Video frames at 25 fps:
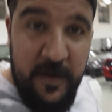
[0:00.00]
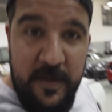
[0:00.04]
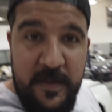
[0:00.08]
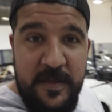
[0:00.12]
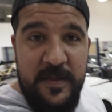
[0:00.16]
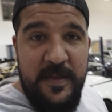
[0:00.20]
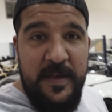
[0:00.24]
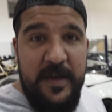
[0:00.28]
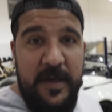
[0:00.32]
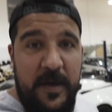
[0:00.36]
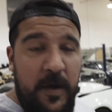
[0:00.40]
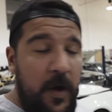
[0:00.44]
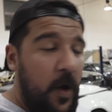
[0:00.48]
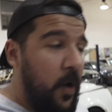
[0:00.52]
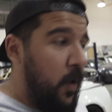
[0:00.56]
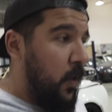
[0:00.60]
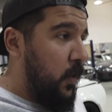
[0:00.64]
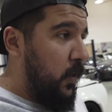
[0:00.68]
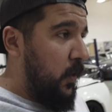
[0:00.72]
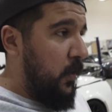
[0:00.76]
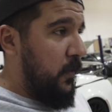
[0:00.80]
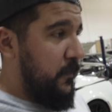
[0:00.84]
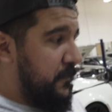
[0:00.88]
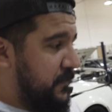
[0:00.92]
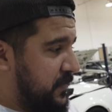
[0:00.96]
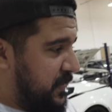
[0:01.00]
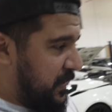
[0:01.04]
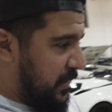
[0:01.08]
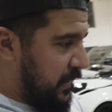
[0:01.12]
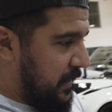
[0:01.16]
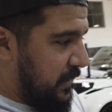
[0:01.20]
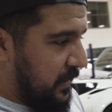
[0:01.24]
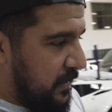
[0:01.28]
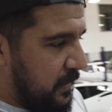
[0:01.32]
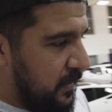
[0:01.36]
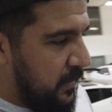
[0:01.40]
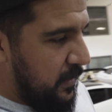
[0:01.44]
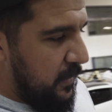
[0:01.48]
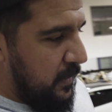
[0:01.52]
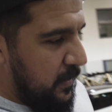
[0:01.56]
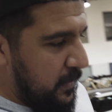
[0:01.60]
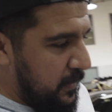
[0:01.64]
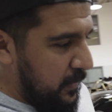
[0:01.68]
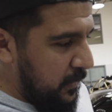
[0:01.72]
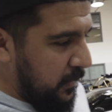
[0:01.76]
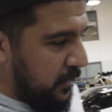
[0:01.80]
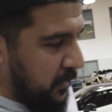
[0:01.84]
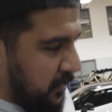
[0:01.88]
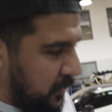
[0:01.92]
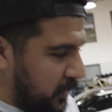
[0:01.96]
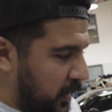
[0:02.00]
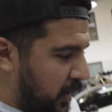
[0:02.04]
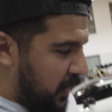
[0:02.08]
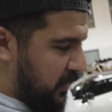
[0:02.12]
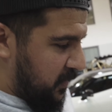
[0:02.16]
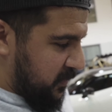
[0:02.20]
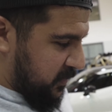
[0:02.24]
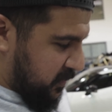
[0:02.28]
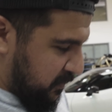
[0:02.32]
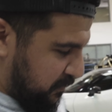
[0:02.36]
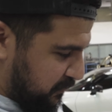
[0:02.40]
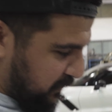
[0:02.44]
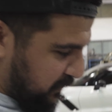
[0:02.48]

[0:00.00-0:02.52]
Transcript: can see all of the gloss